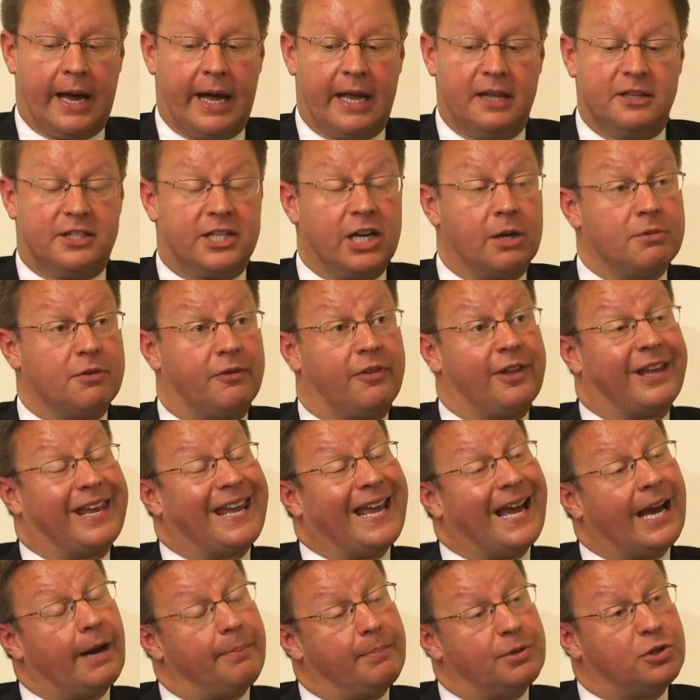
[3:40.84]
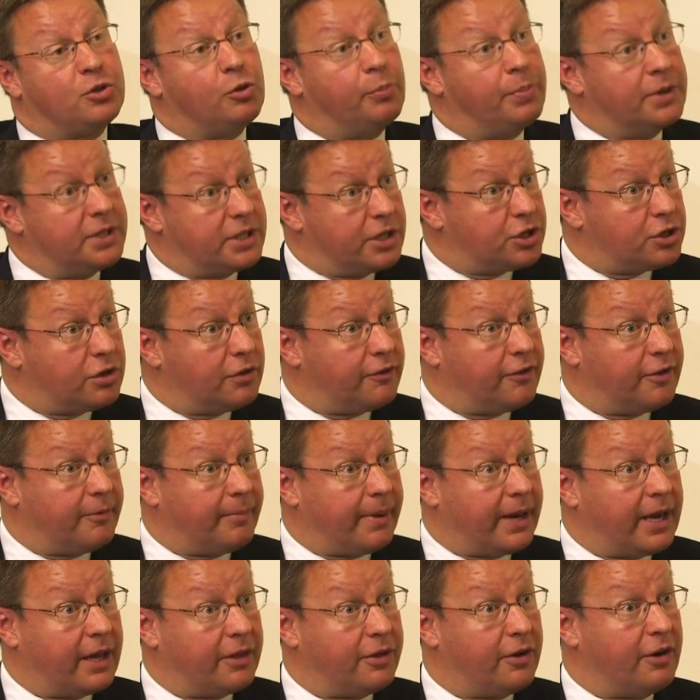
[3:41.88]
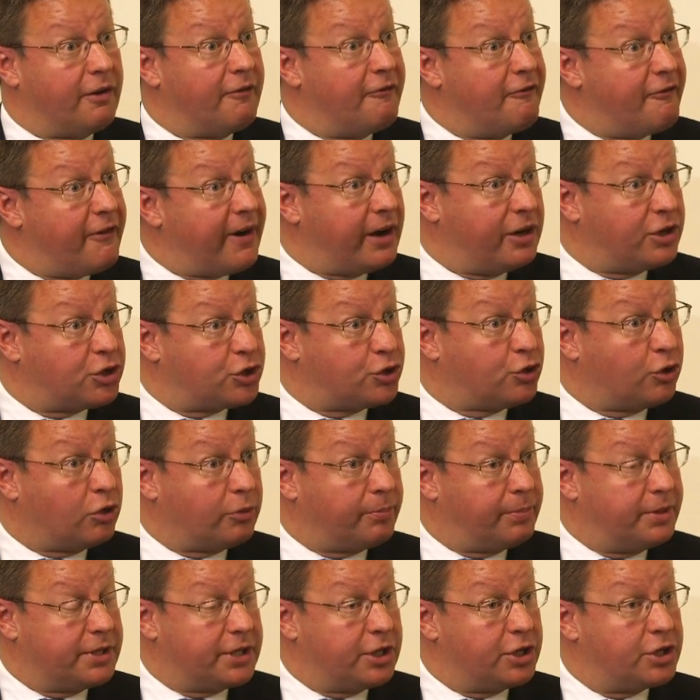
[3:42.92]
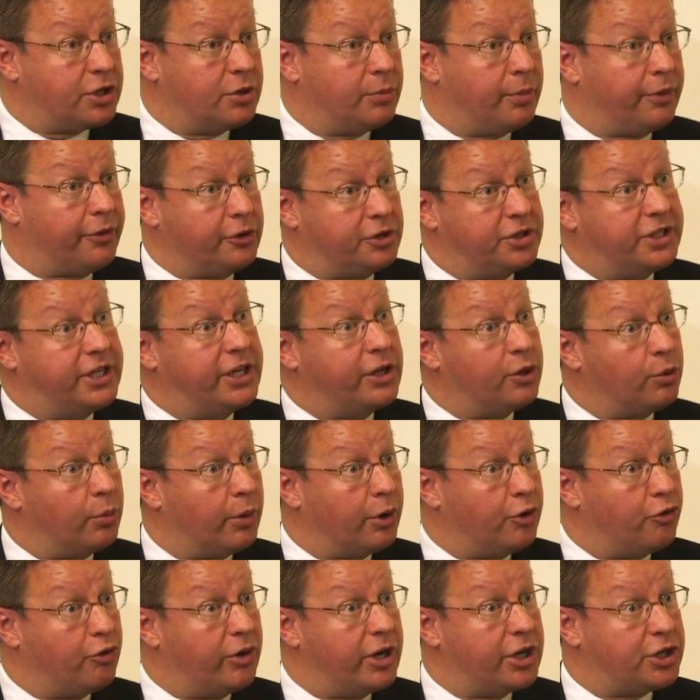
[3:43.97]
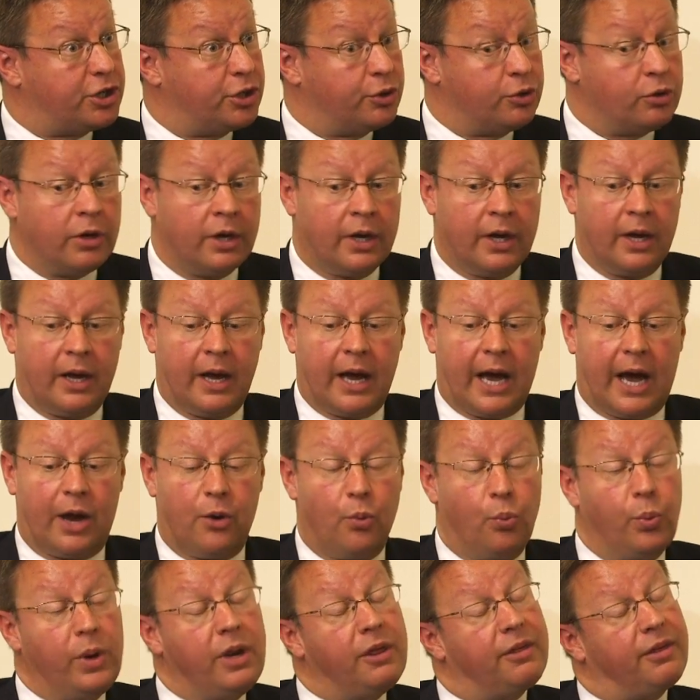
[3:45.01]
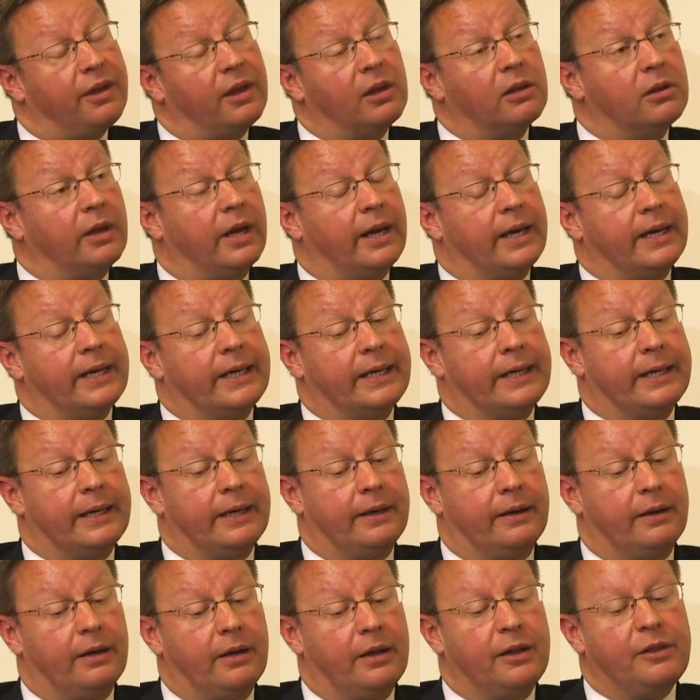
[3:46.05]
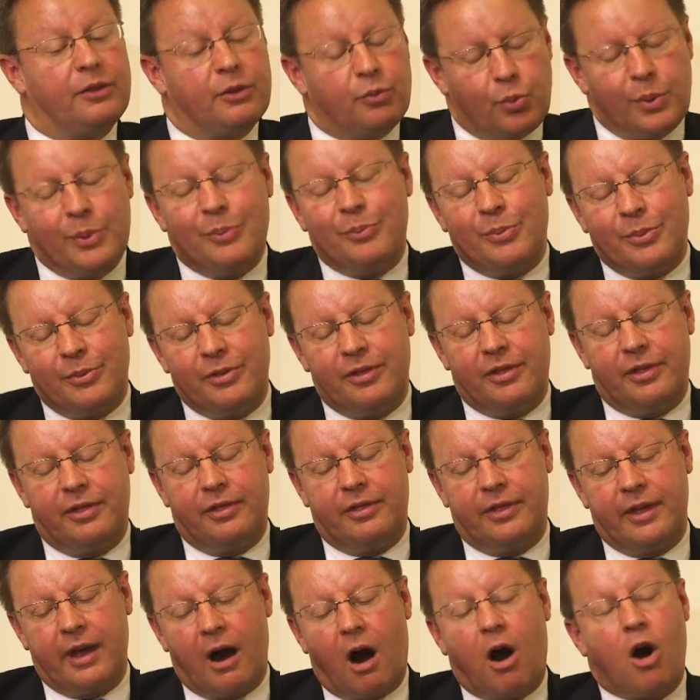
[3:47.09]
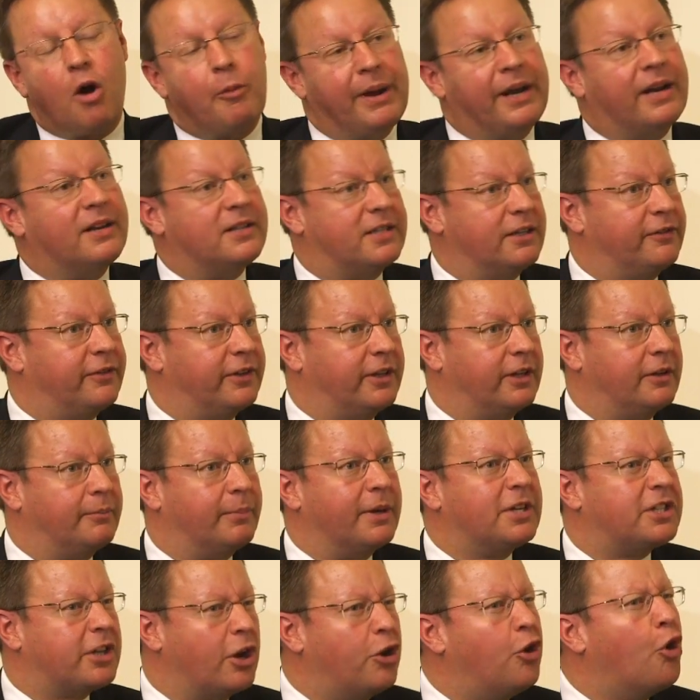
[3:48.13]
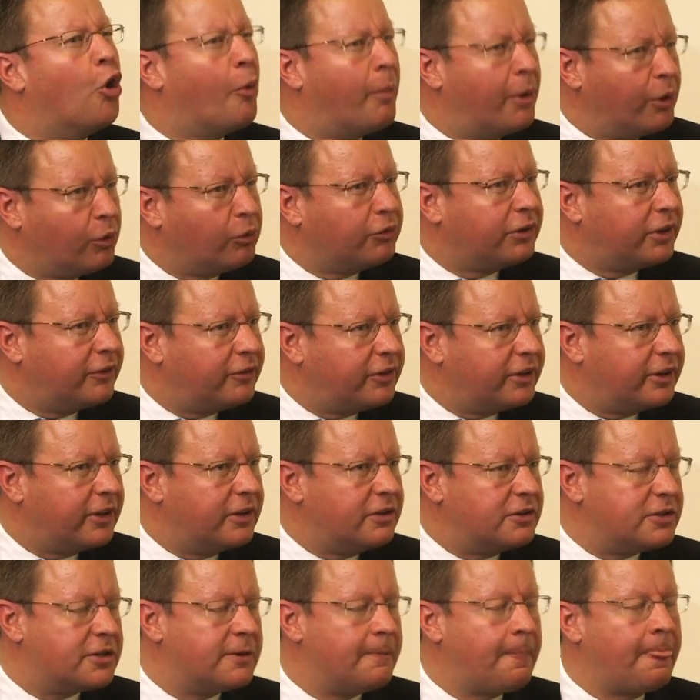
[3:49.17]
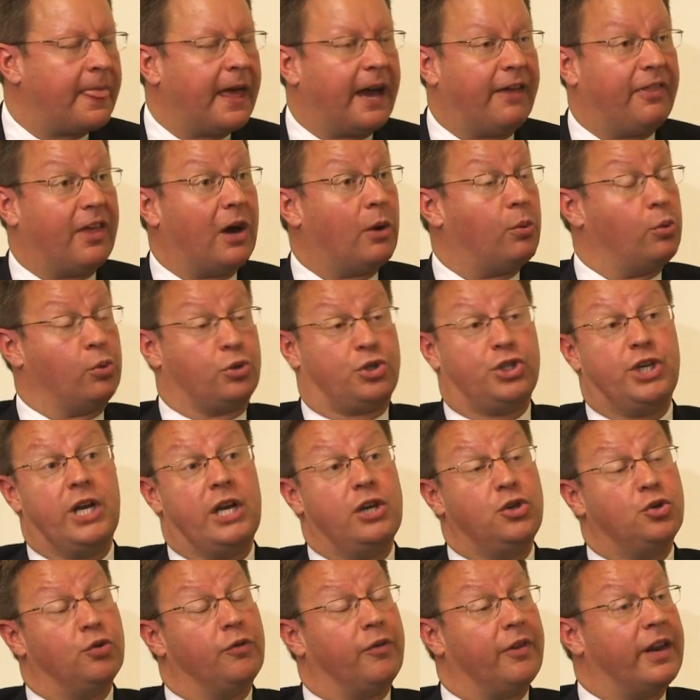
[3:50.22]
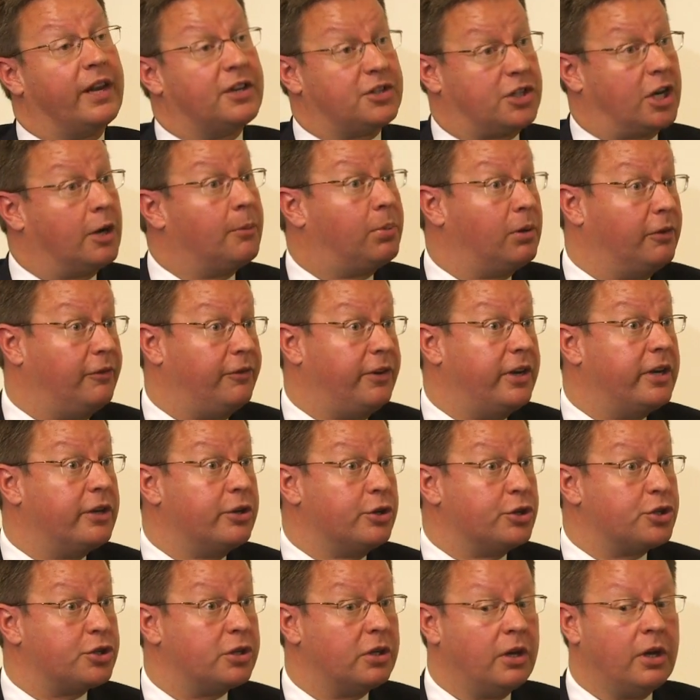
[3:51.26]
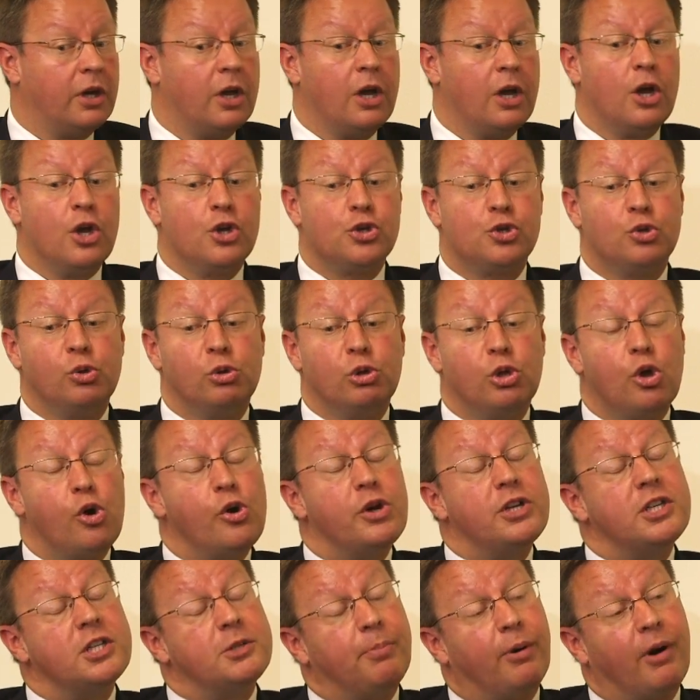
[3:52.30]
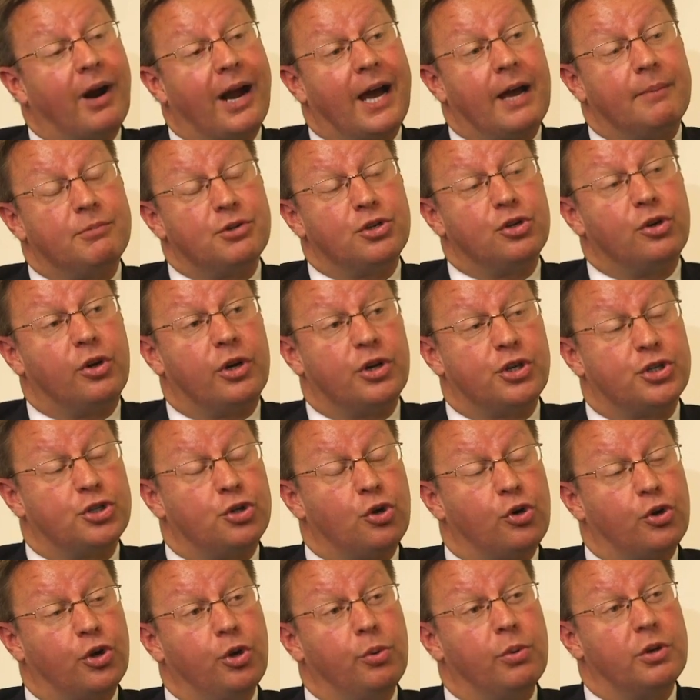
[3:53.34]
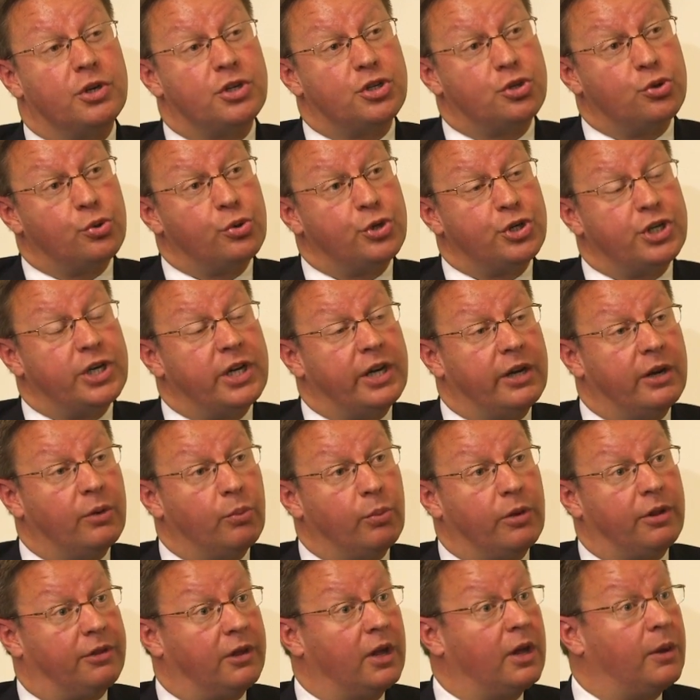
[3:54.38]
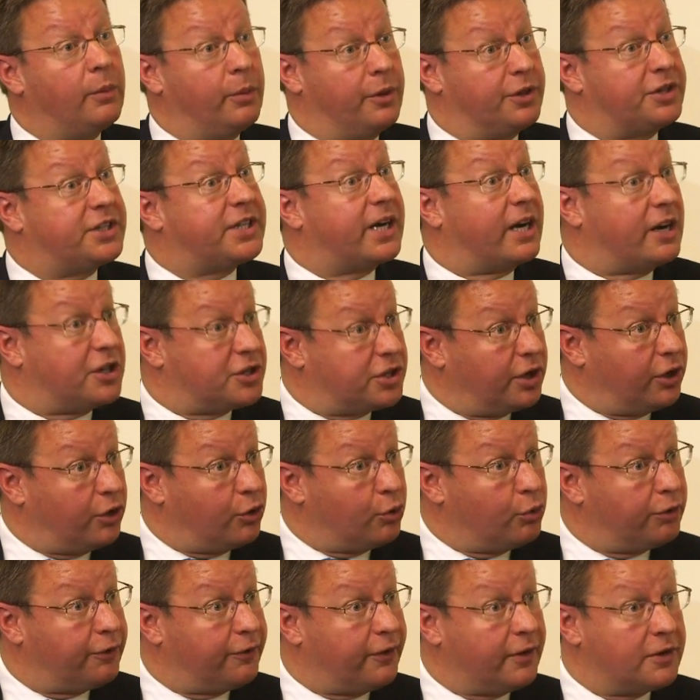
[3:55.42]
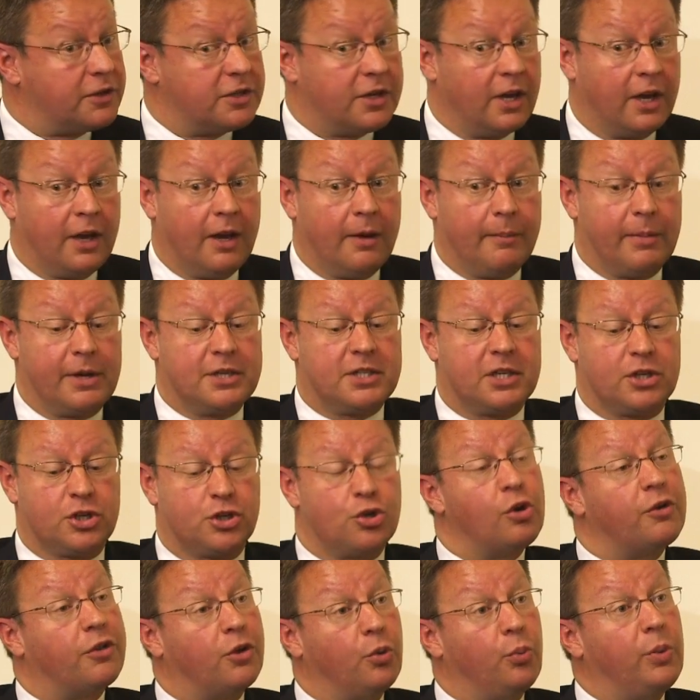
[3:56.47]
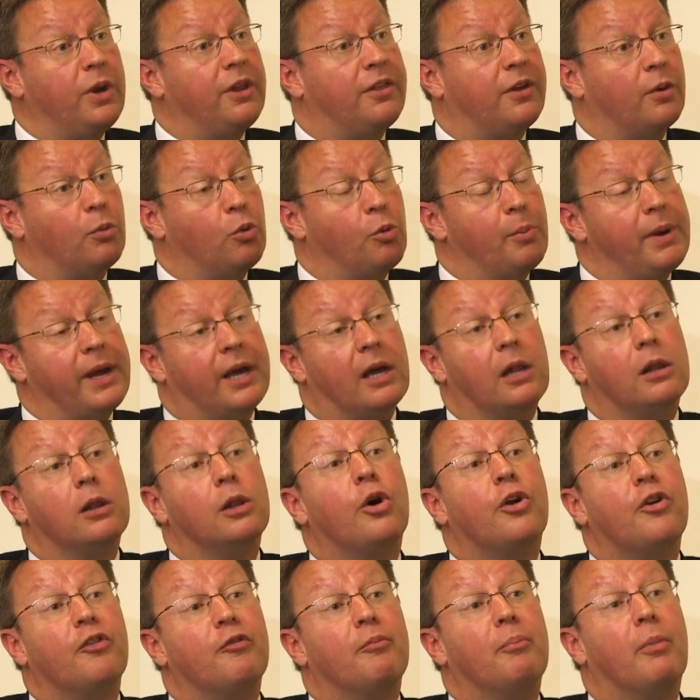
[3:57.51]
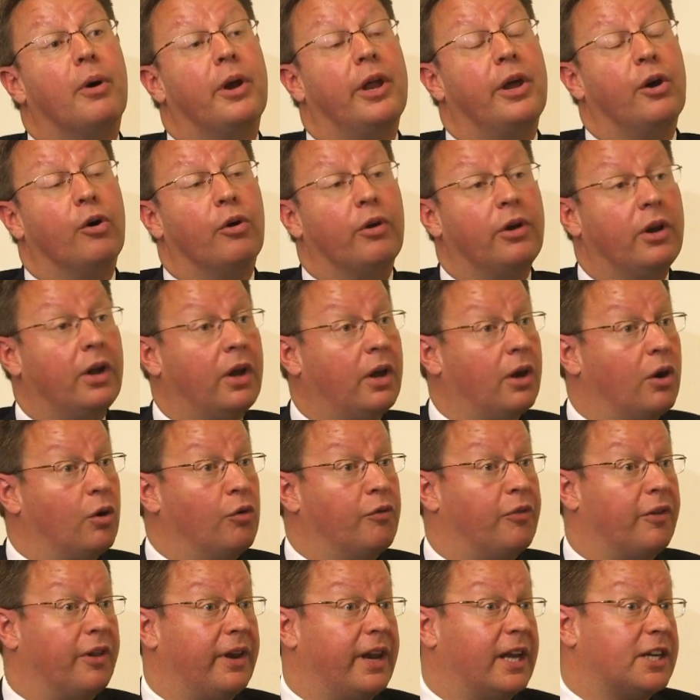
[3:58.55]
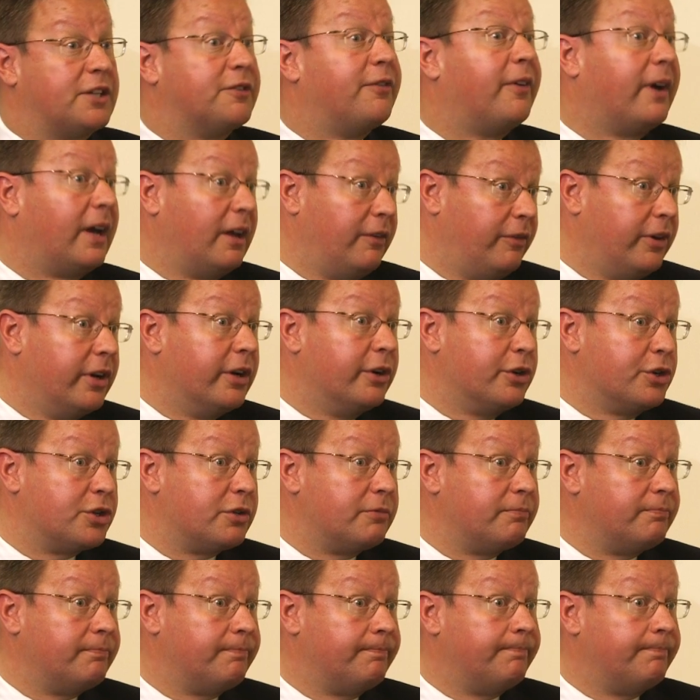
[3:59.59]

In terms of the capital position of the bank, they're in a very strong position with their Tier 1 ratio, and we think they are paying a dividend, but it's a nominal dividend, and that will change over the next couple of years. So Lloyds is perhaps not a stock you would associate with Saracen Growth Fund, but it's a stock that we think will make a lot of money on over the next 5 years.